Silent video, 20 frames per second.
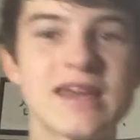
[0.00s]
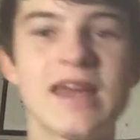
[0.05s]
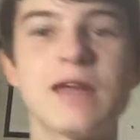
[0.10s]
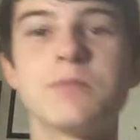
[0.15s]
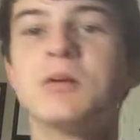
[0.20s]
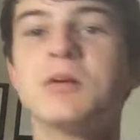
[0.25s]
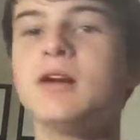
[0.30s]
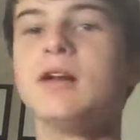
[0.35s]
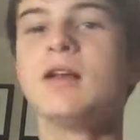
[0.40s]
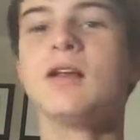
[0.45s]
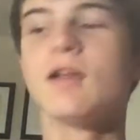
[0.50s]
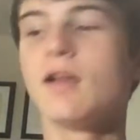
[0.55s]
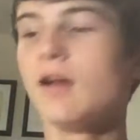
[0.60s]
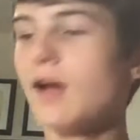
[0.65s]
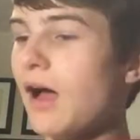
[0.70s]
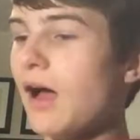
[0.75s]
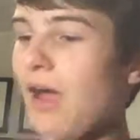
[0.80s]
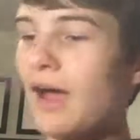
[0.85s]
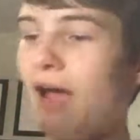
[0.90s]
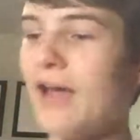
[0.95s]
game.
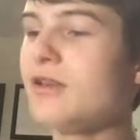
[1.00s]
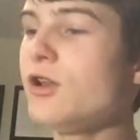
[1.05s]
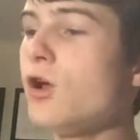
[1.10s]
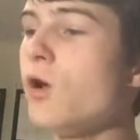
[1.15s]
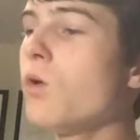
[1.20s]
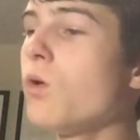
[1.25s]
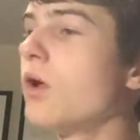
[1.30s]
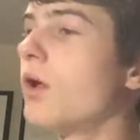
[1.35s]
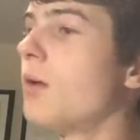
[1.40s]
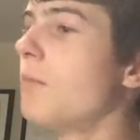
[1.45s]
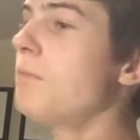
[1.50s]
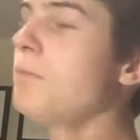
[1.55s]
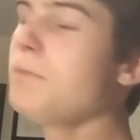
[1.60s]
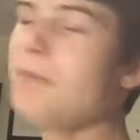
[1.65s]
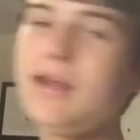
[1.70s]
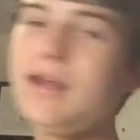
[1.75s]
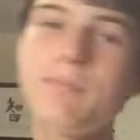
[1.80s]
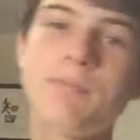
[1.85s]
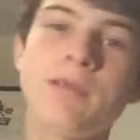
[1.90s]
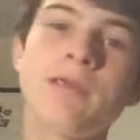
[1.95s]
I know
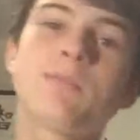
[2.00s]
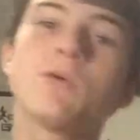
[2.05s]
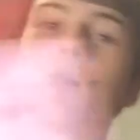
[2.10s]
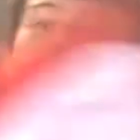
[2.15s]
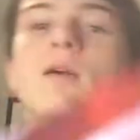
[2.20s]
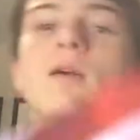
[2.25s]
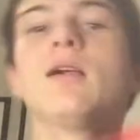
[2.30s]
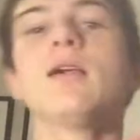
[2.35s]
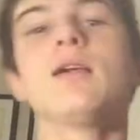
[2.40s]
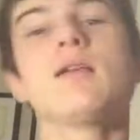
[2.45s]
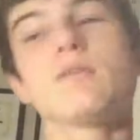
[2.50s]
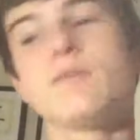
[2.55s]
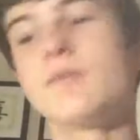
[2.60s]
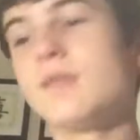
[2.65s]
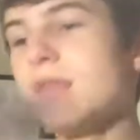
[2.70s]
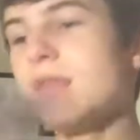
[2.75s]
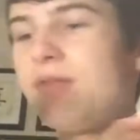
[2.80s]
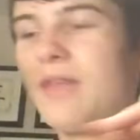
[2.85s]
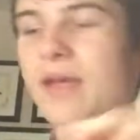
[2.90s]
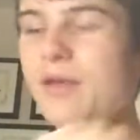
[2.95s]
many people,
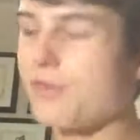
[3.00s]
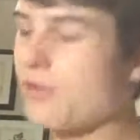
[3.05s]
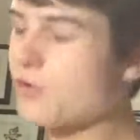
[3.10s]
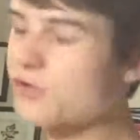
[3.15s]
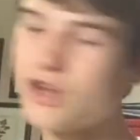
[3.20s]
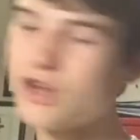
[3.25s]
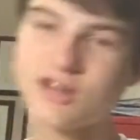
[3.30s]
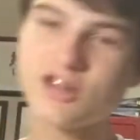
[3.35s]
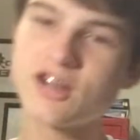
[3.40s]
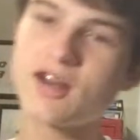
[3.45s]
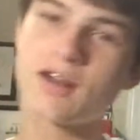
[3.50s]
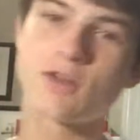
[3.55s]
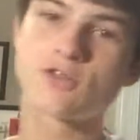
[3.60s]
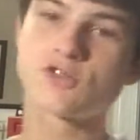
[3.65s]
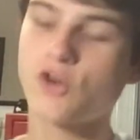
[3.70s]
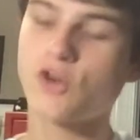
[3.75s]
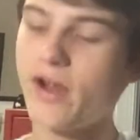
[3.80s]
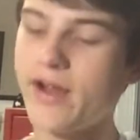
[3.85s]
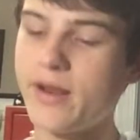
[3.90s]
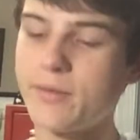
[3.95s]
they're not going to
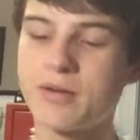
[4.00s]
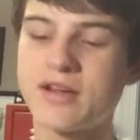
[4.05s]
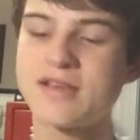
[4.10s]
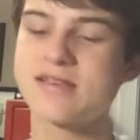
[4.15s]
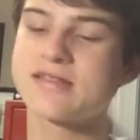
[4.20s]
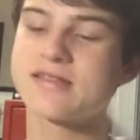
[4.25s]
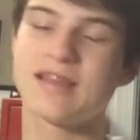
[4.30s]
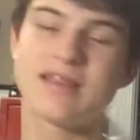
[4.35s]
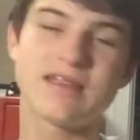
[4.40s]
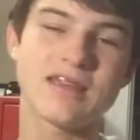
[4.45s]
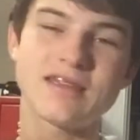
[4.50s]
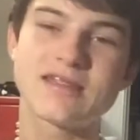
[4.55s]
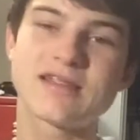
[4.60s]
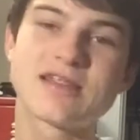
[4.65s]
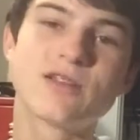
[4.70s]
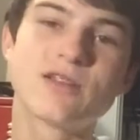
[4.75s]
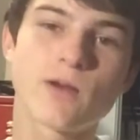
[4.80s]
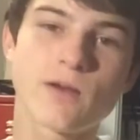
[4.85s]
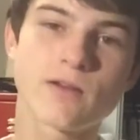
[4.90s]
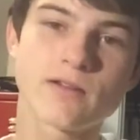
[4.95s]
try it because it's
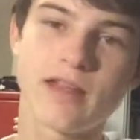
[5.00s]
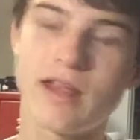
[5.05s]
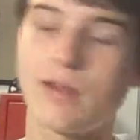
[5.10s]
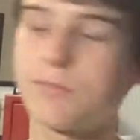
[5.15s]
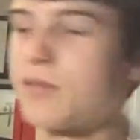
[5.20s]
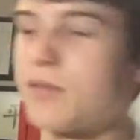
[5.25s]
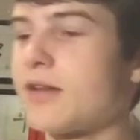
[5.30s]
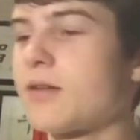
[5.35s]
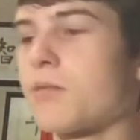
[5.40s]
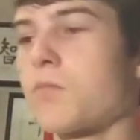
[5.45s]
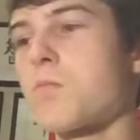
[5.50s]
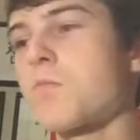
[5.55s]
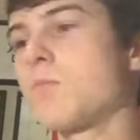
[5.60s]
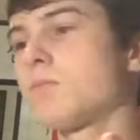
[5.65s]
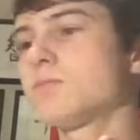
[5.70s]
a nerd game, like,